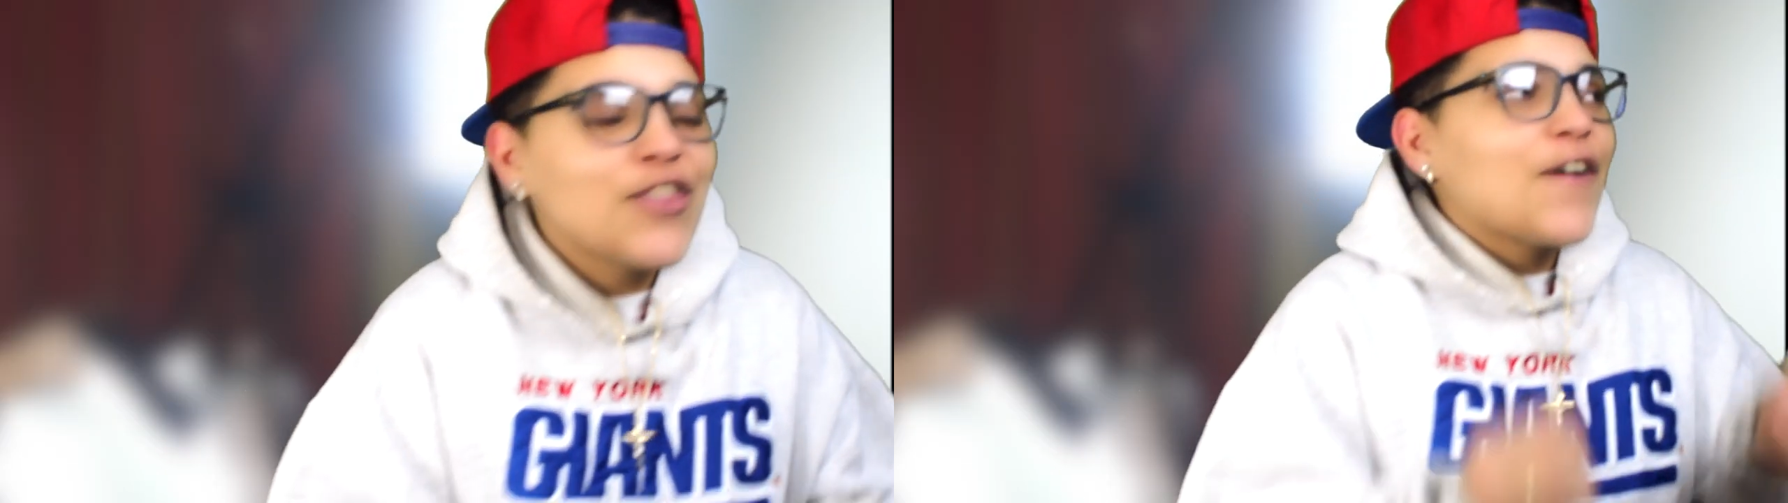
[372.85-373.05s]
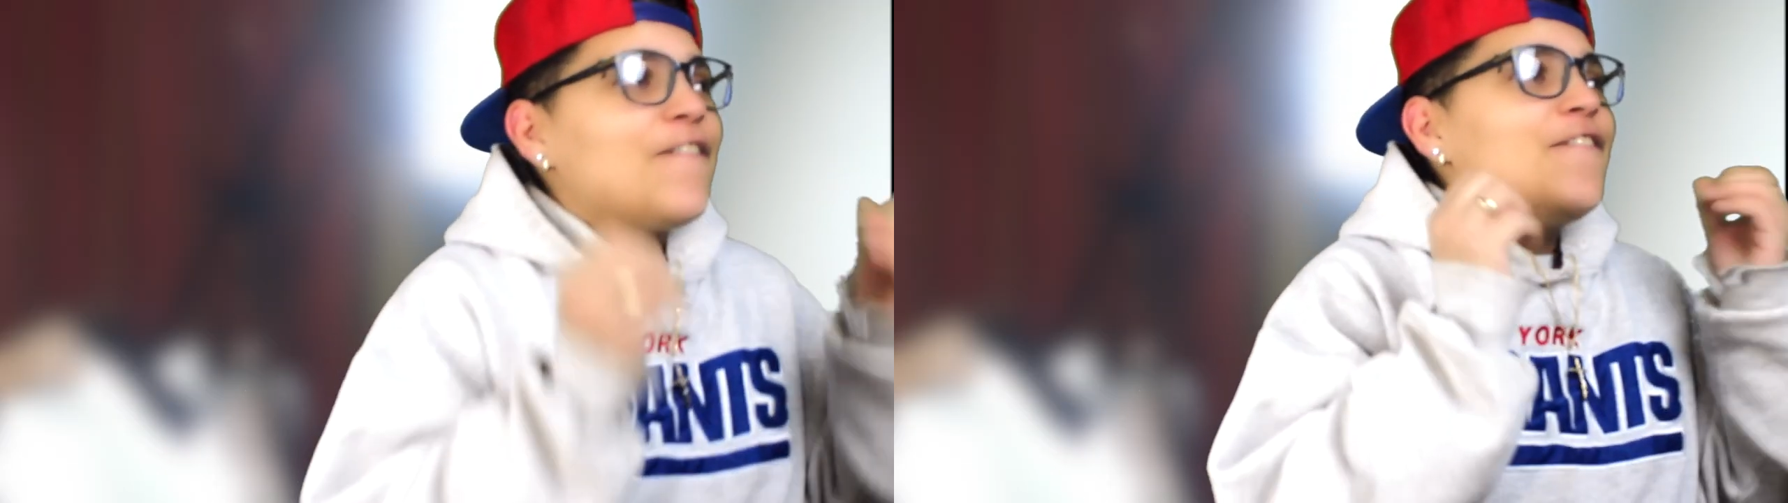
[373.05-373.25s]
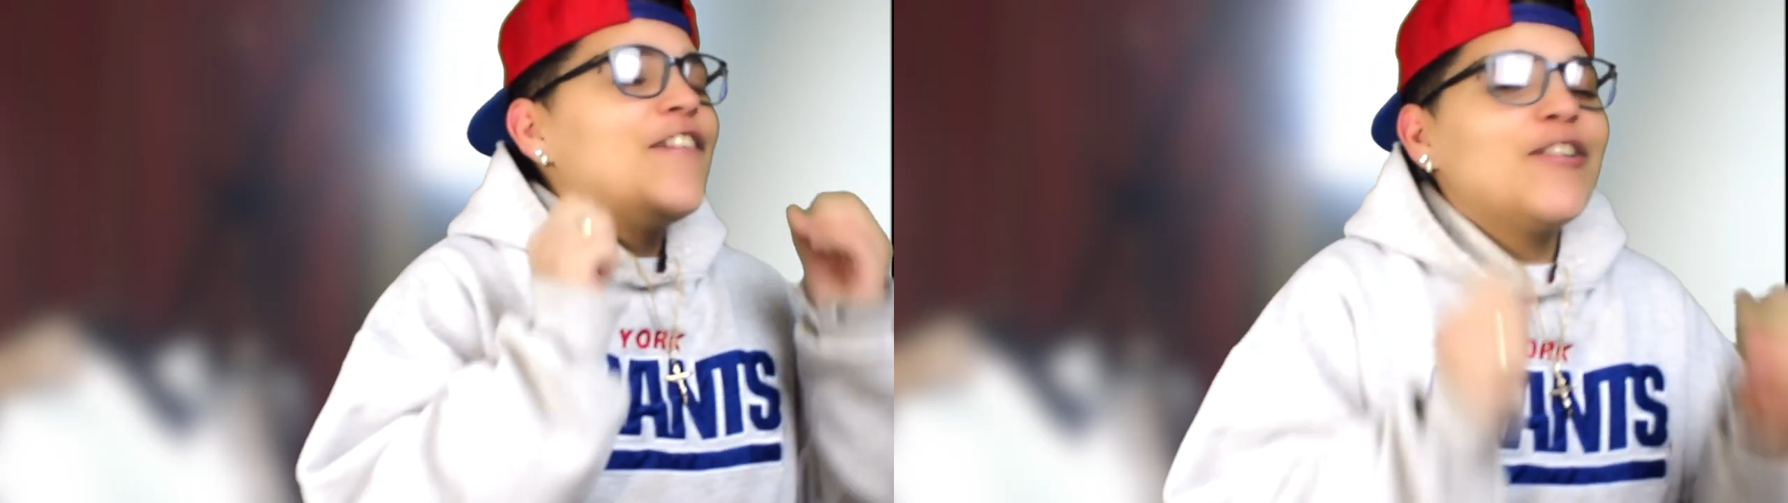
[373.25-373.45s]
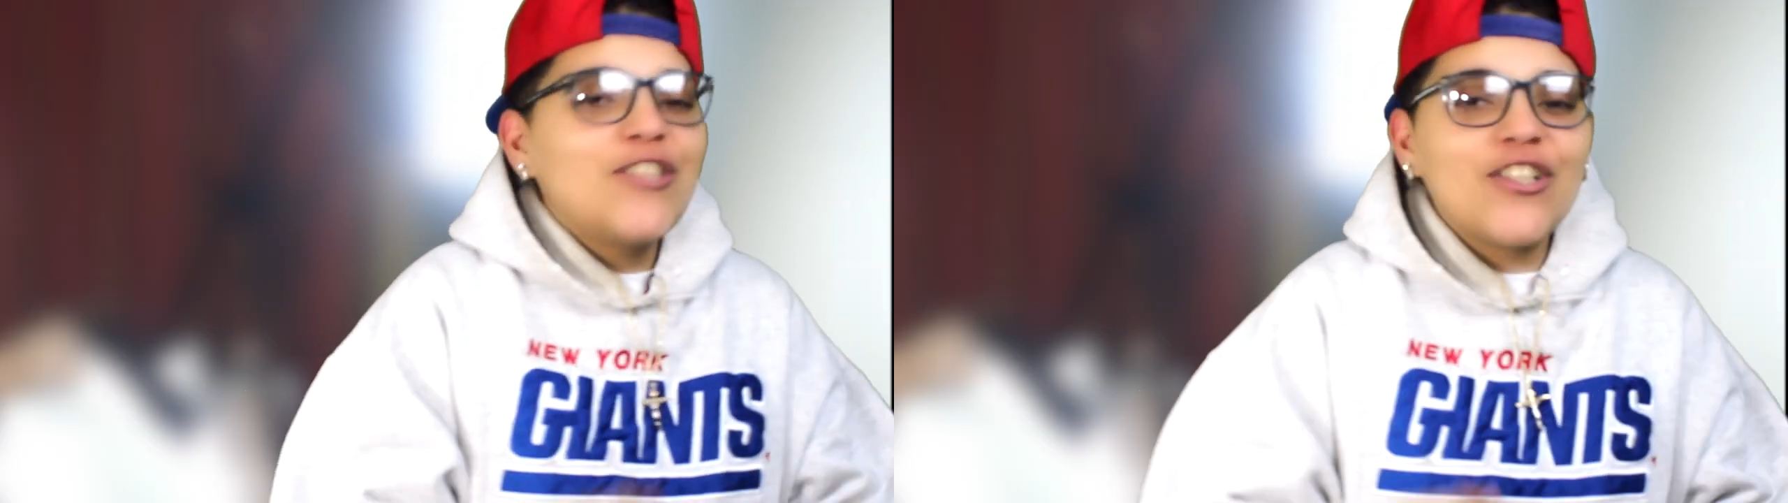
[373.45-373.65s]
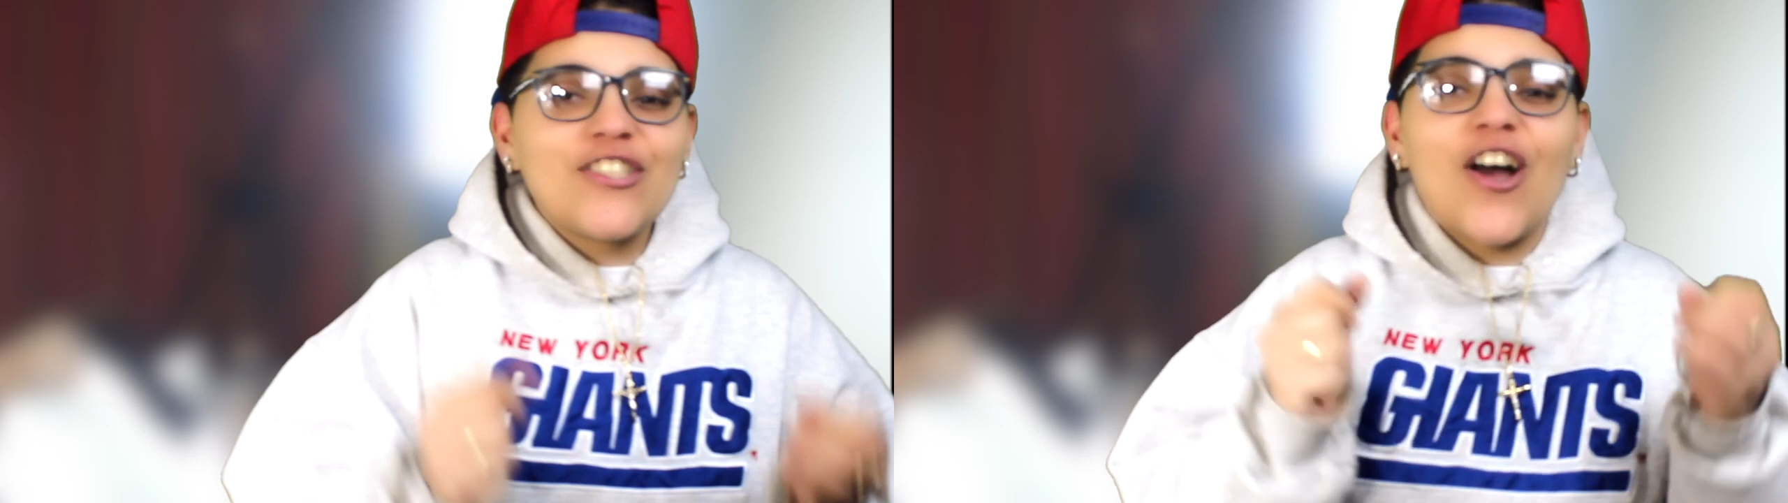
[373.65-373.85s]
The
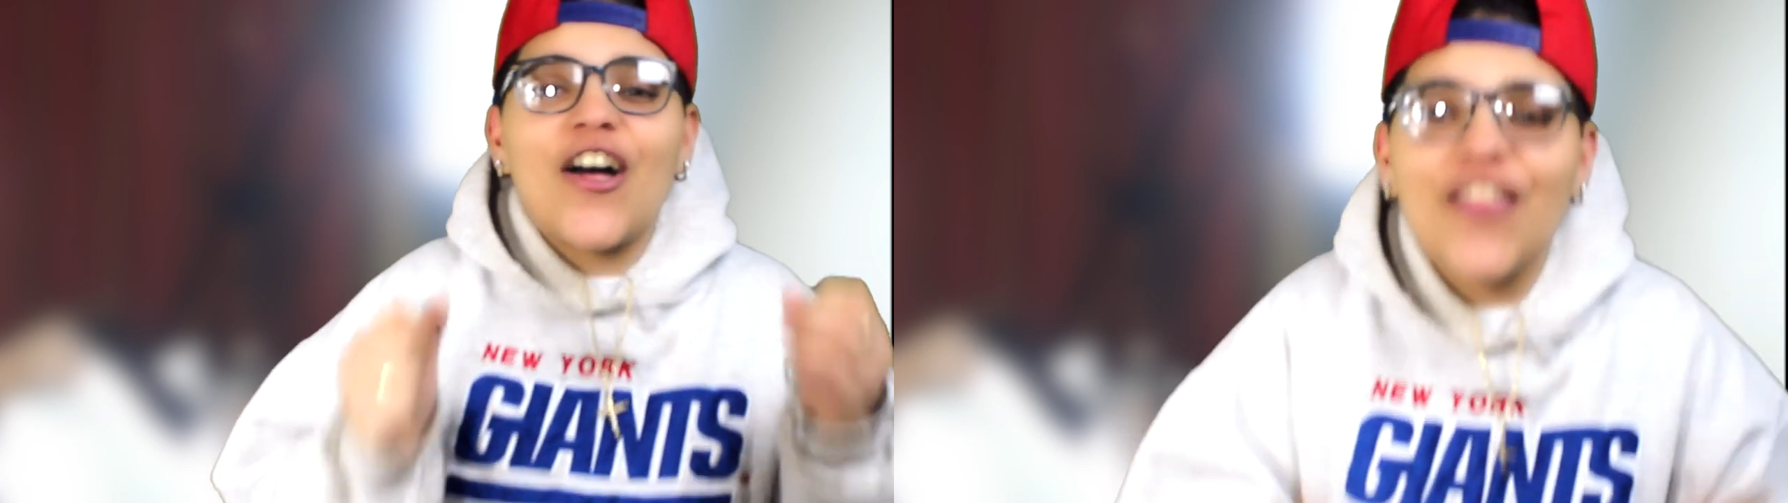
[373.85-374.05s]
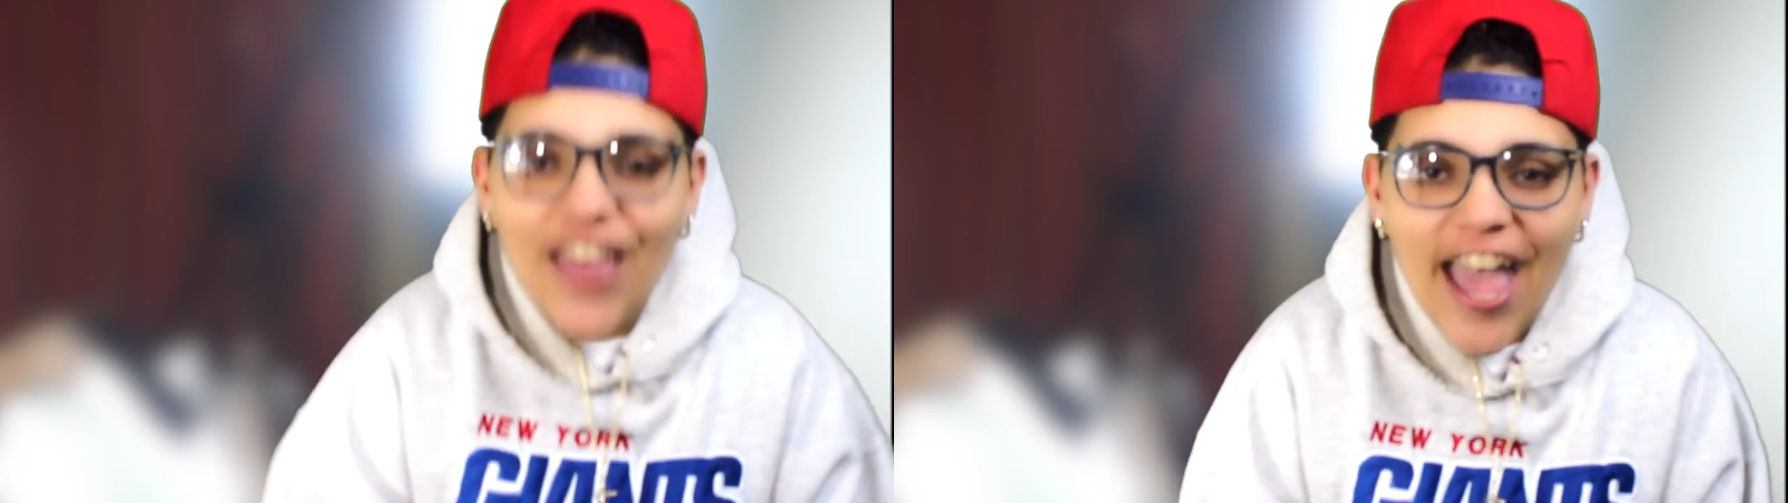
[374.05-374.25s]
filters on